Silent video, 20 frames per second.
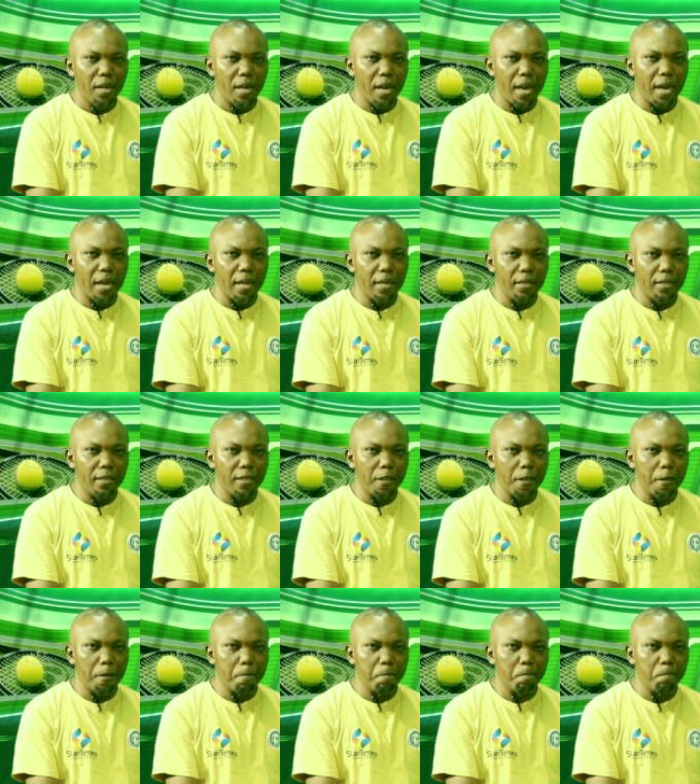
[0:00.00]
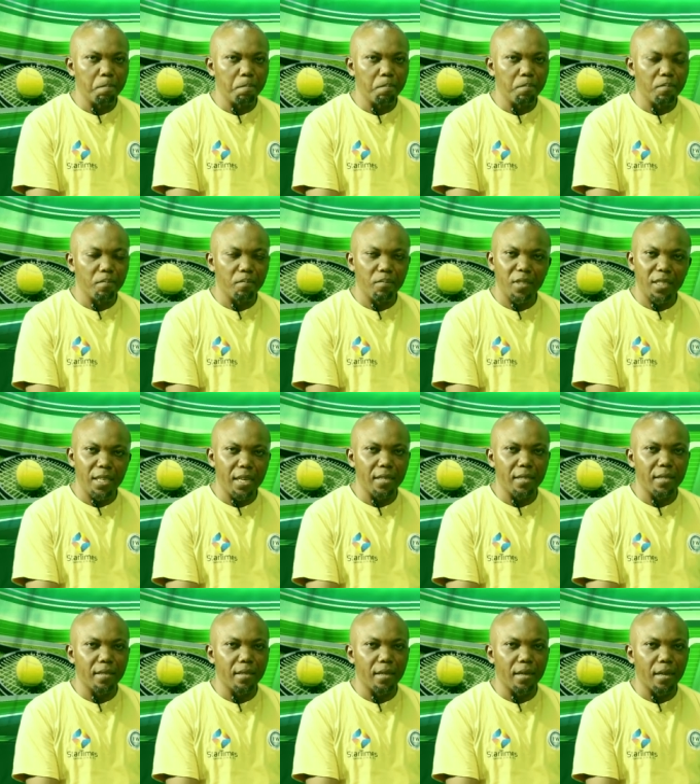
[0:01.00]
And um,
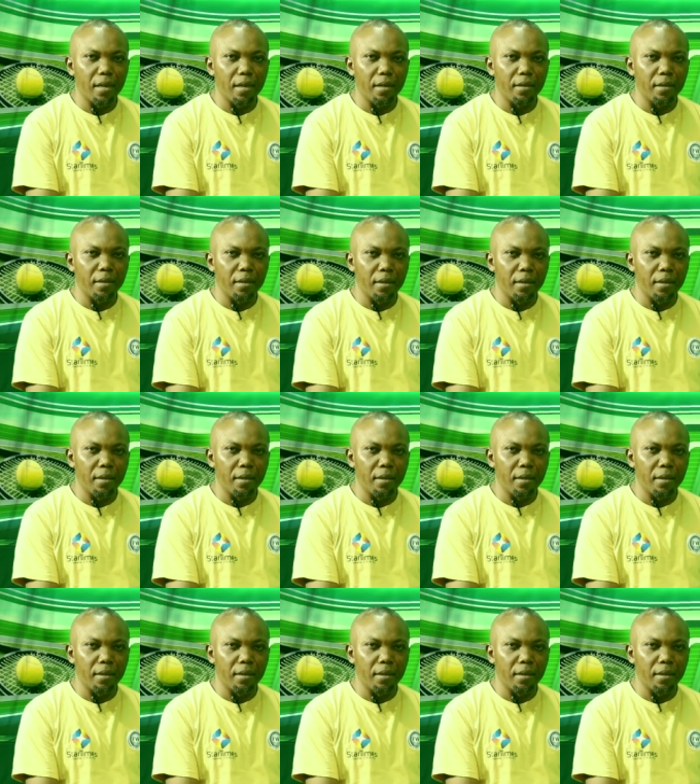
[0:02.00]
yes, uh, the